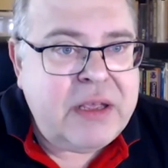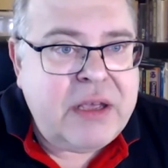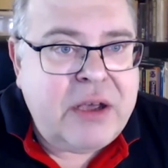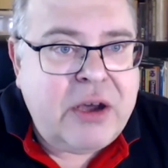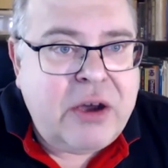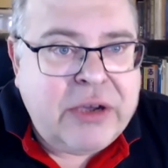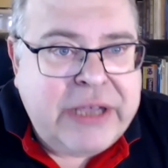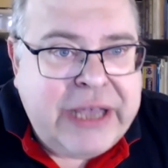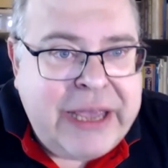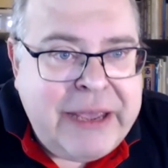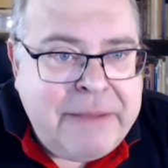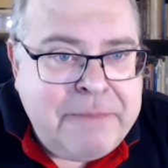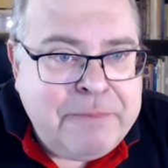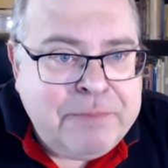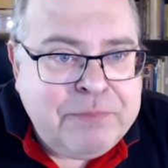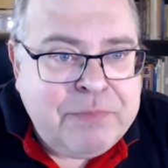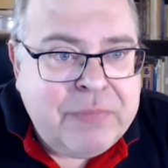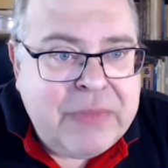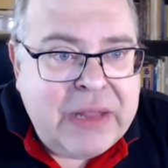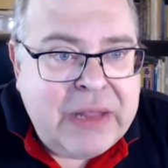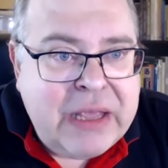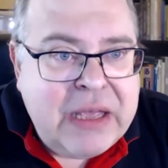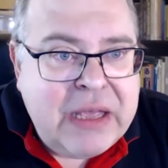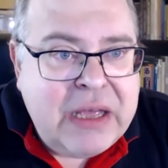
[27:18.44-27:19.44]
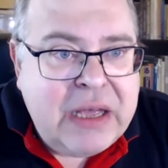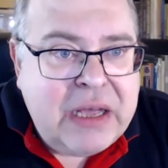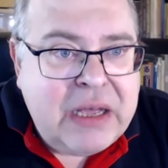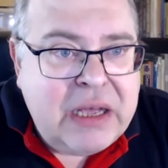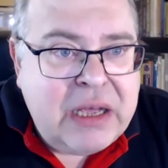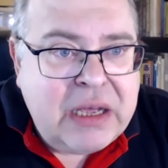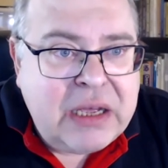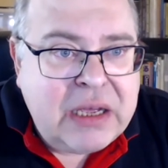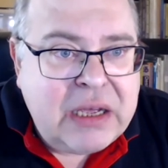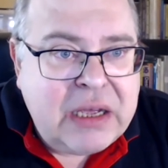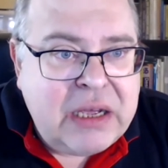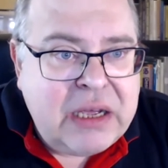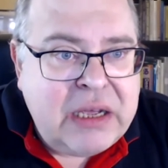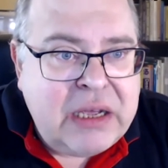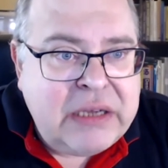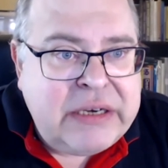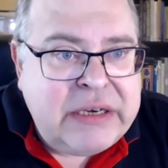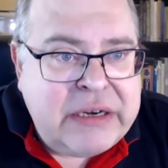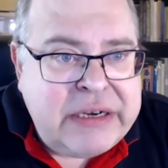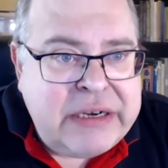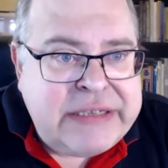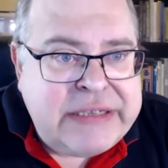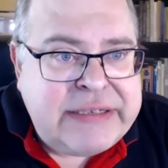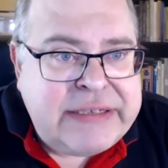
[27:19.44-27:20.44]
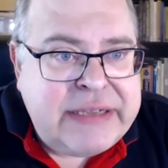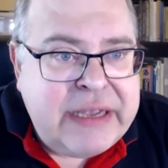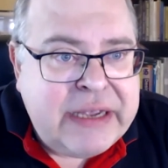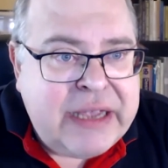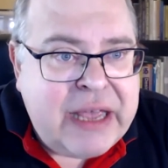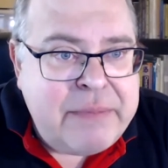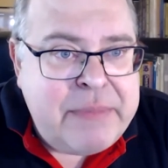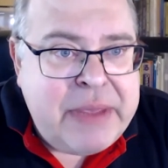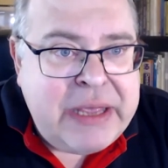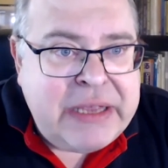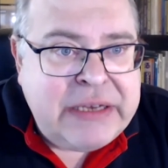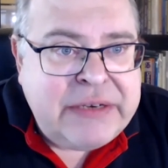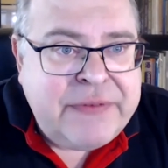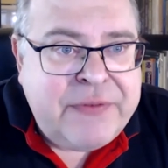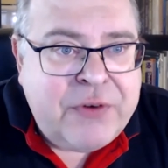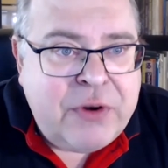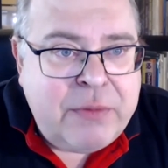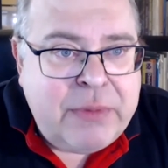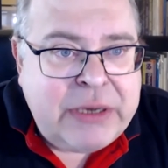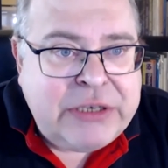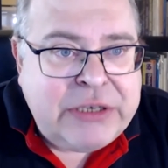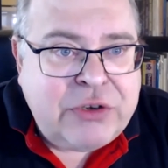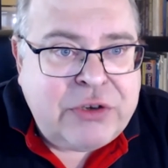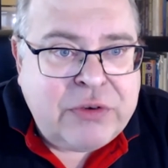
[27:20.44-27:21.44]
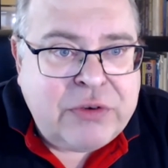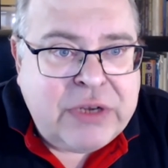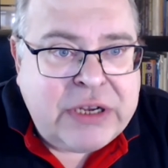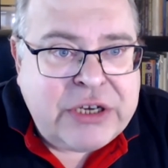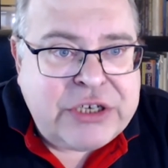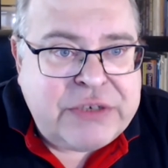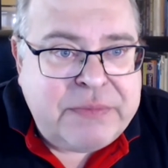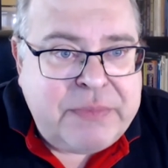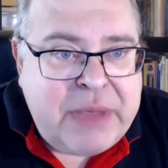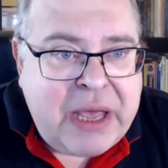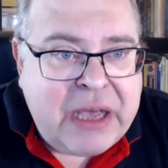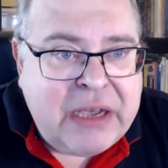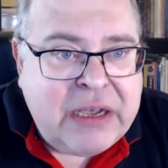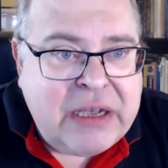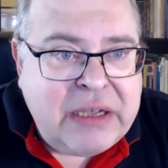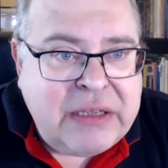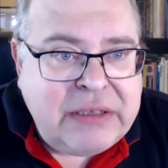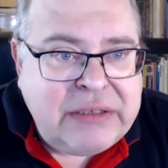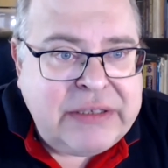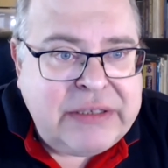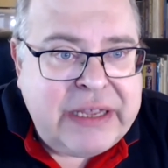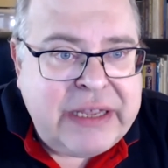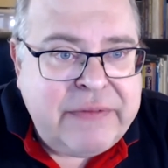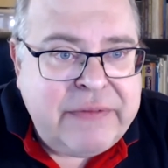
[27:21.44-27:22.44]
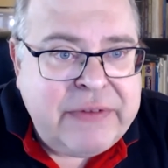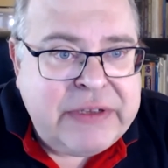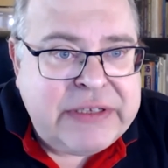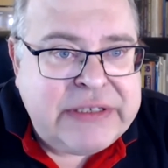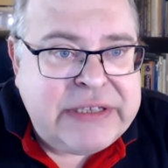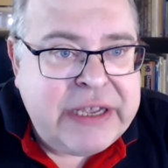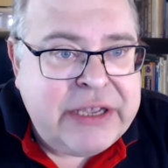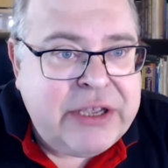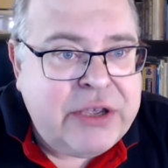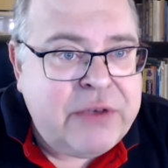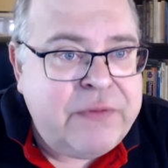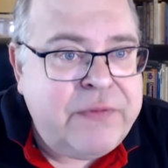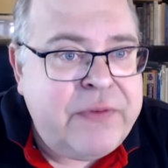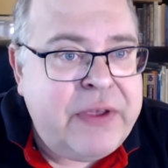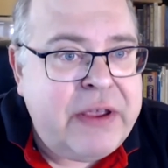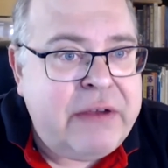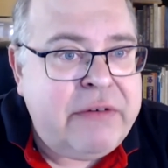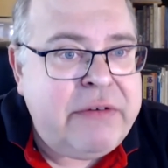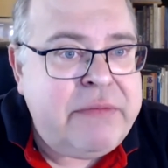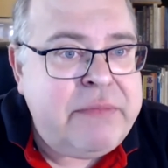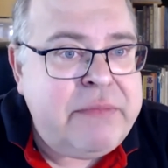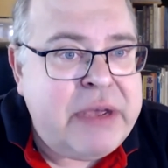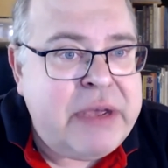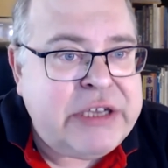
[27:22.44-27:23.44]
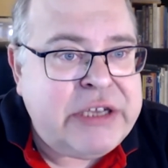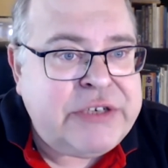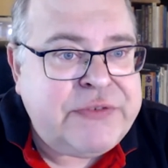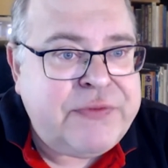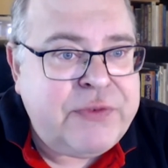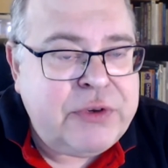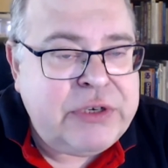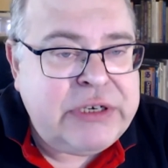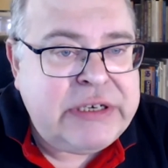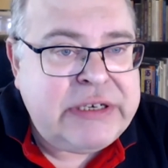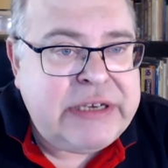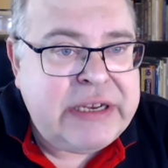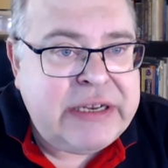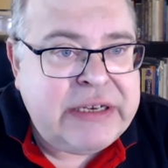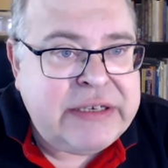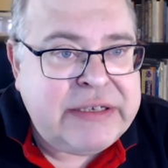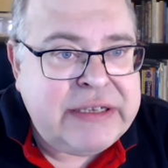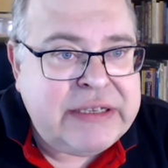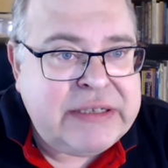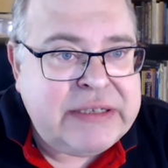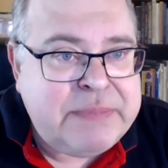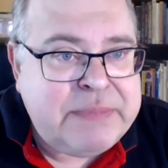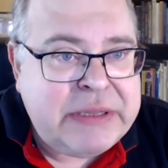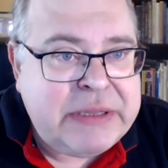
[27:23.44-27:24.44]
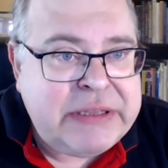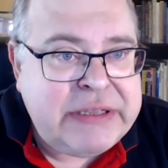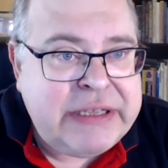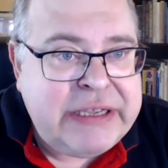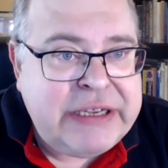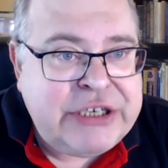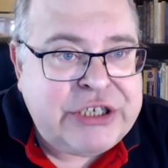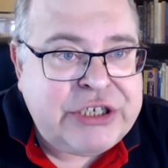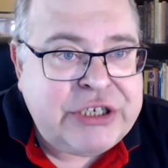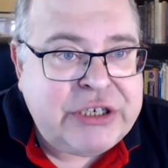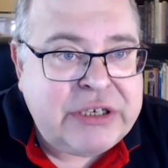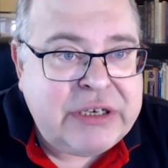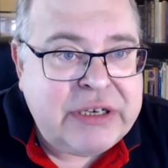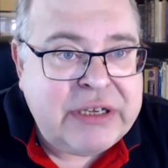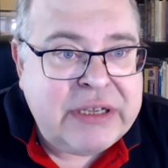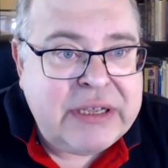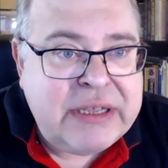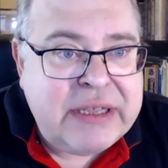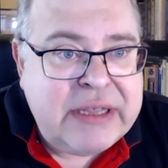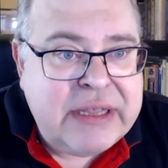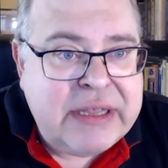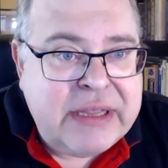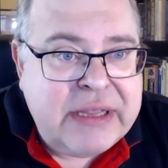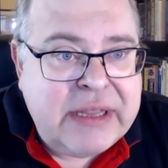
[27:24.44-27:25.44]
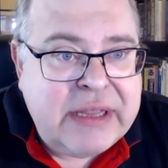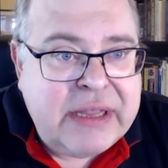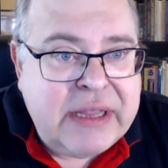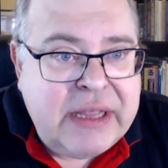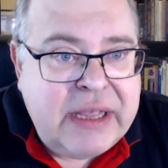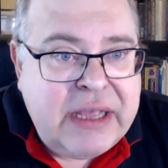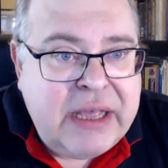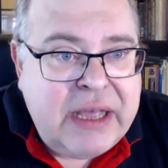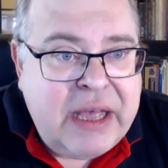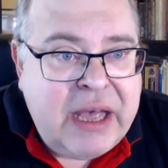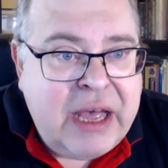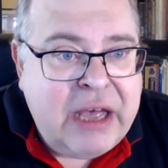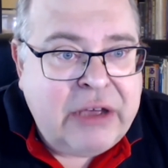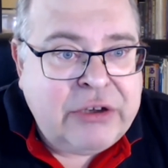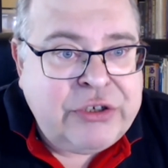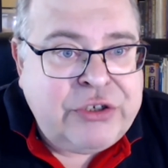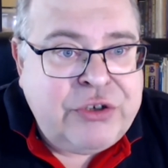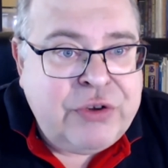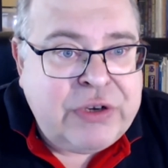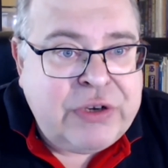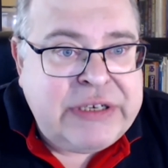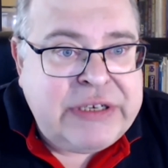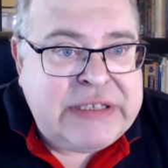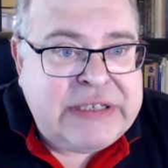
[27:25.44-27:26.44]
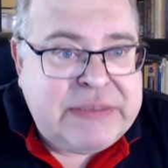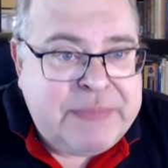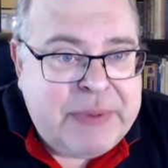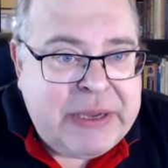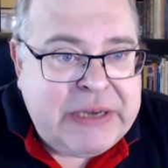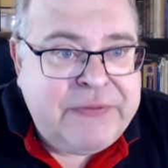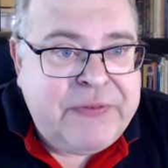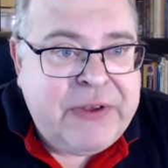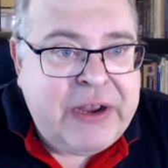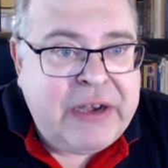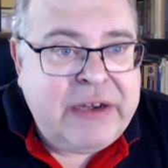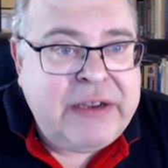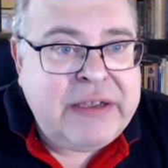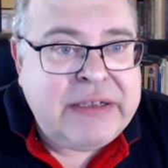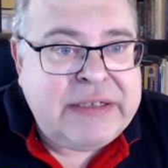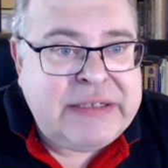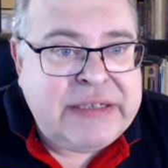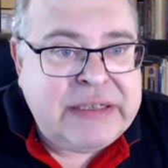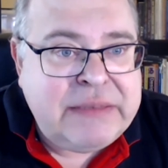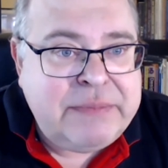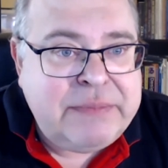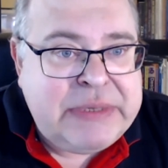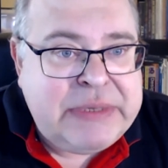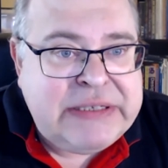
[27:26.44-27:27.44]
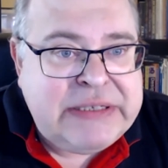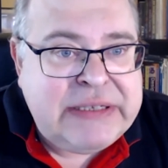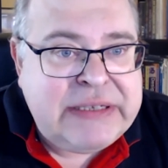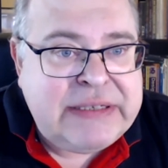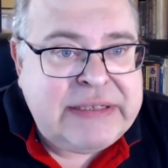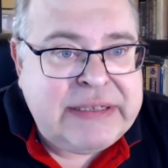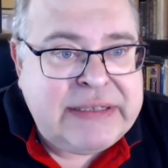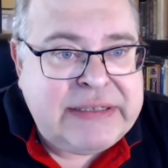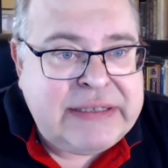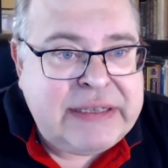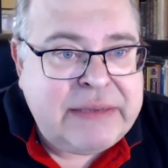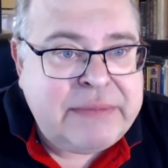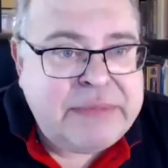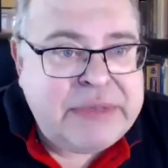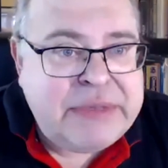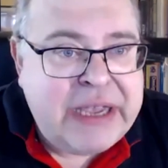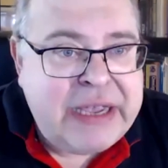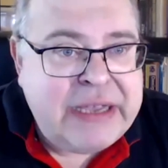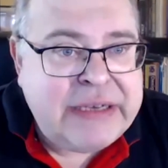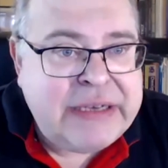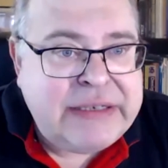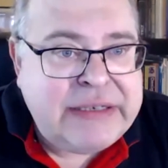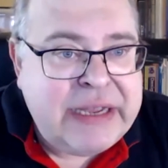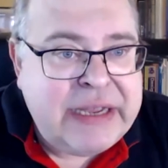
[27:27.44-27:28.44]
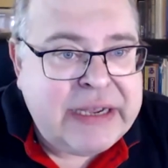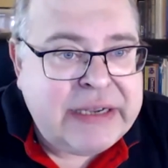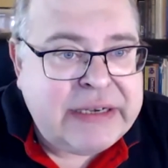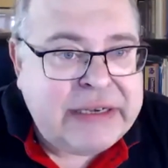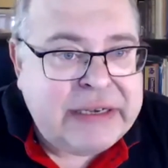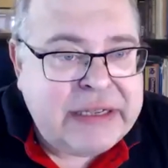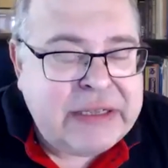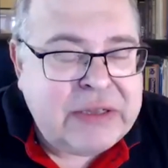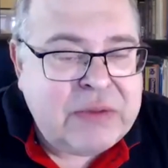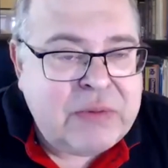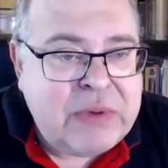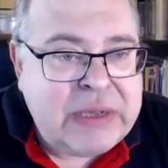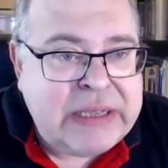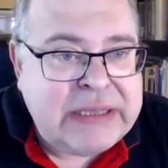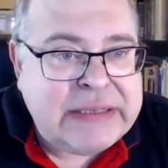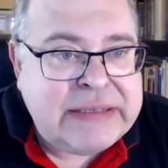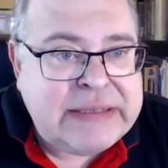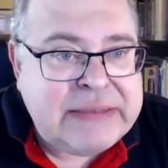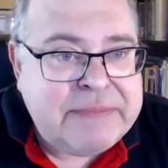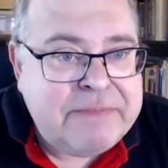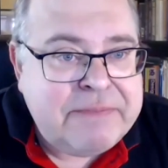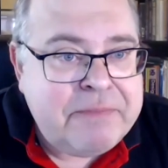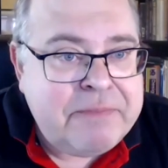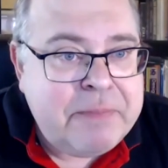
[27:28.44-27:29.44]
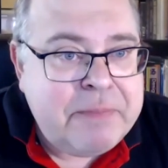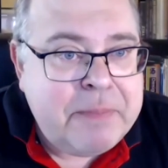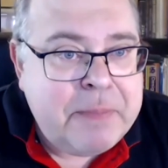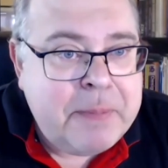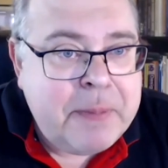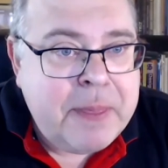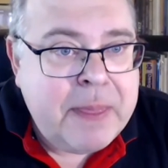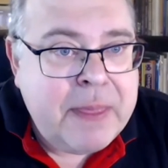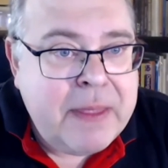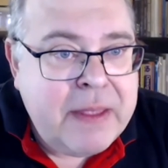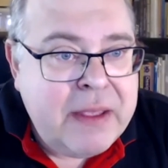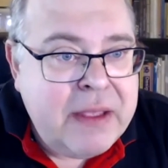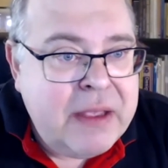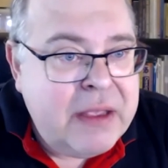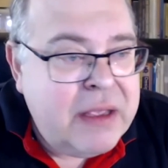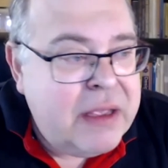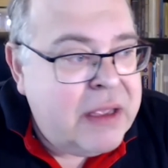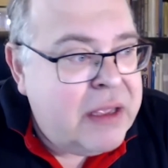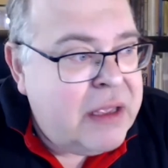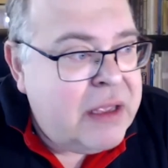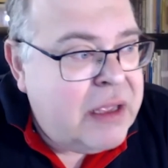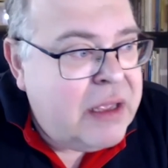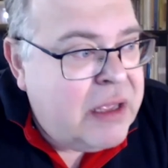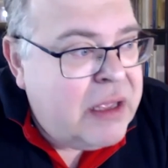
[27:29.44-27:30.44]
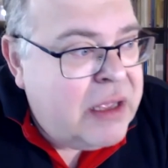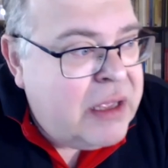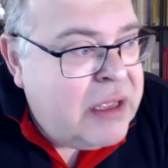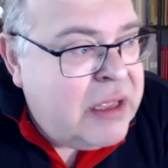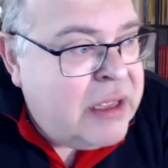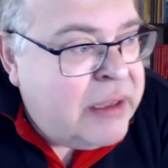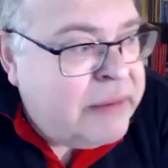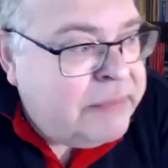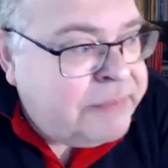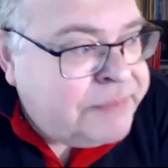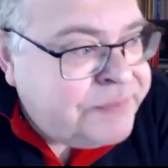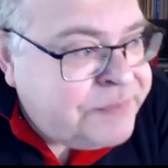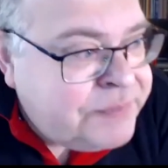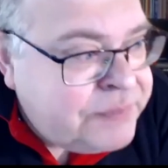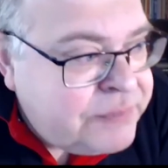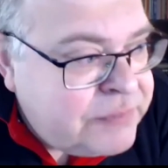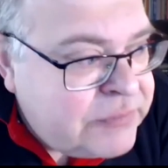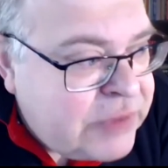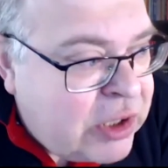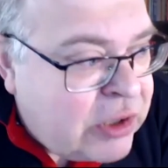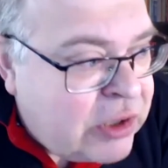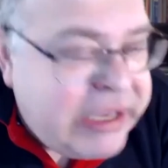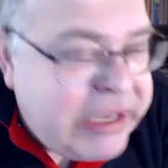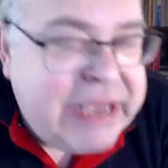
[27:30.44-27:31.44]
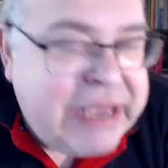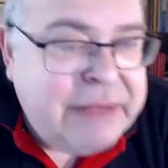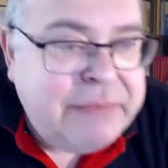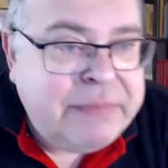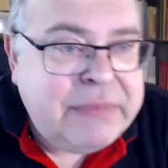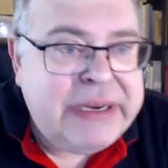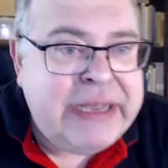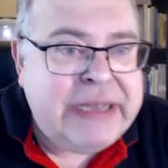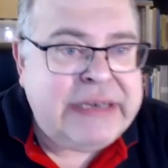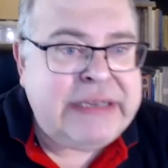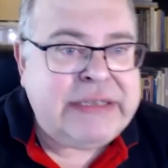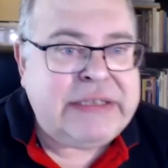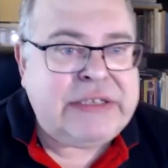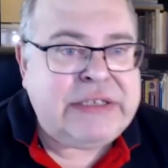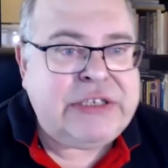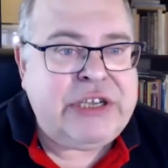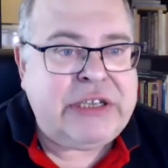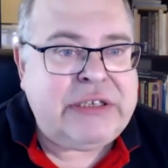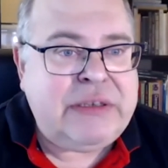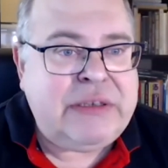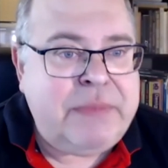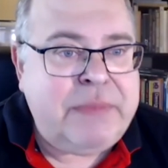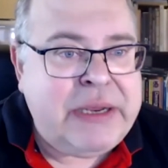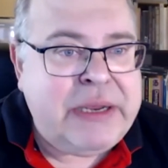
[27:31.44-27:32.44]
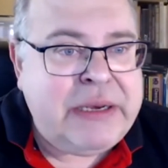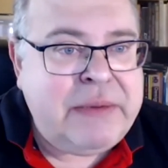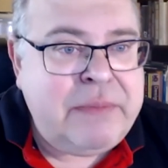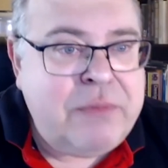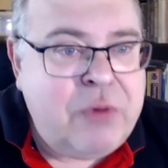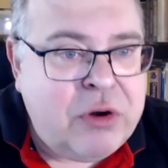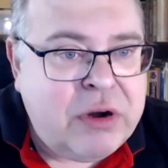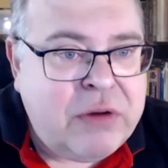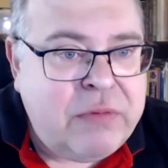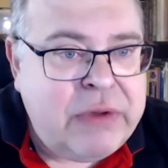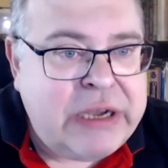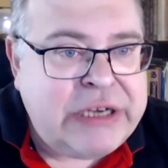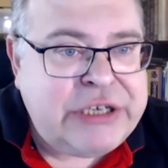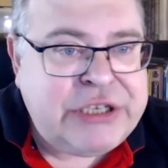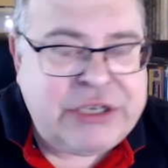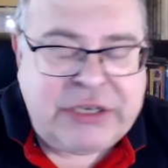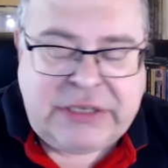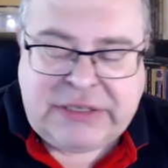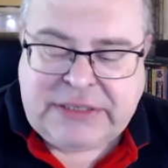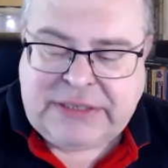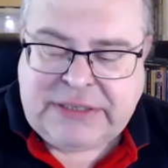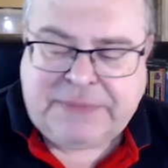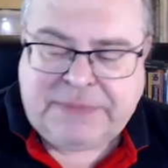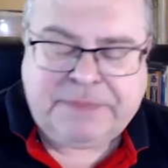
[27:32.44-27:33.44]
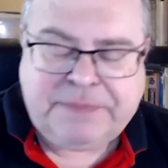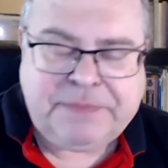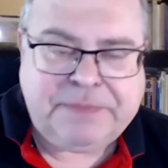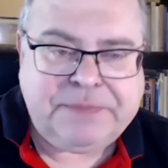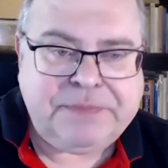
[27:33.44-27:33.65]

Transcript: Okay. There is a comment from Anton Kazimiaka. David, thank you very much for a detailed explanation how to anticipate failures in business systems and technical ones. Okay, ladies, gentlemen, more questions?